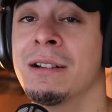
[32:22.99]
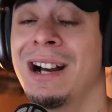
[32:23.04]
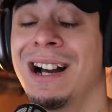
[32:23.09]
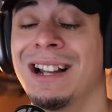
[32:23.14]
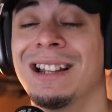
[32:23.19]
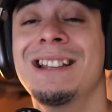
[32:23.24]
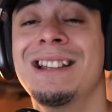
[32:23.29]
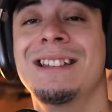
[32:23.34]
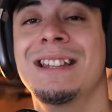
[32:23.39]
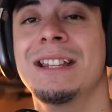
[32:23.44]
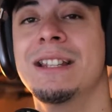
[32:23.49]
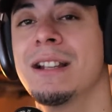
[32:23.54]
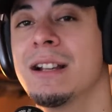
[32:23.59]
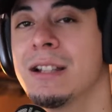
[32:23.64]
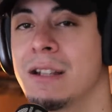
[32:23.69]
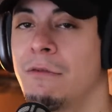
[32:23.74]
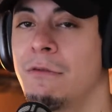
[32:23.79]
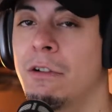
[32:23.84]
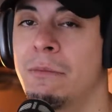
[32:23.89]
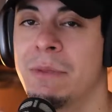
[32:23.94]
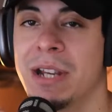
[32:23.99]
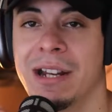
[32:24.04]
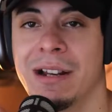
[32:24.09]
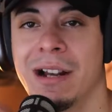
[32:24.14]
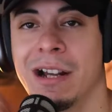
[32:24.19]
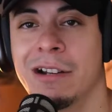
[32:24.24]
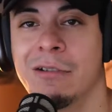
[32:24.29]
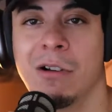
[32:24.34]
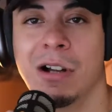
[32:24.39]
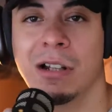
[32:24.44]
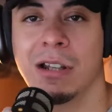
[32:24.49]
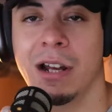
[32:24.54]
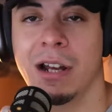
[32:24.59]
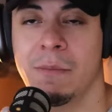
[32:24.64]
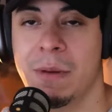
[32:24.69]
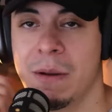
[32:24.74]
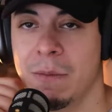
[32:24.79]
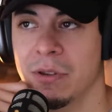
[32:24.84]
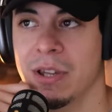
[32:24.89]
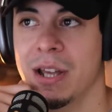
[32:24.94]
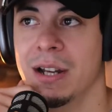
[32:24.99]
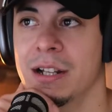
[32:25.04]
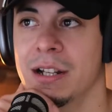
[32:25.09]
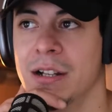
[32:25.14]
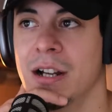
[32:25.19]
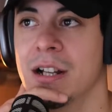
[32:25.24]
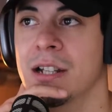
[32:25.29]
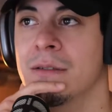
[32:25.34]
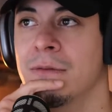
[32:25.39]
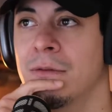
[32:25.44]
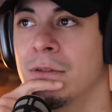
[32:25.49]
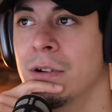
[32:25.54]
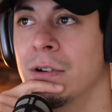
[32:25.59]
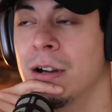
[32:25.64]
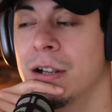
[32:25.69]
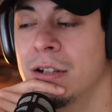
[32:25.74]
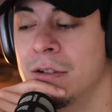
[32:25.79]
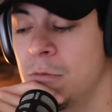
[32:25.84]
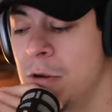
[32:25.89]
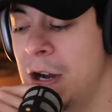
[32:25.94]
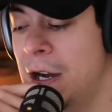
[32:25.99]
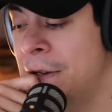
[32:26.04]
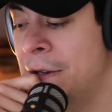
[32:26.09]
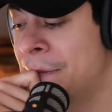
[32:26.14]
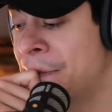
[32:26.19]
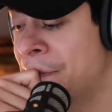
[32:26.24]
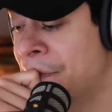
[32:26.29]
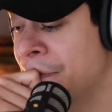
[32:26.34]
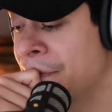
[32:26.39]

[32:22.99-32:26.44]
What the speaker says: At least it does for me, and I know a lot of people that it does for as well.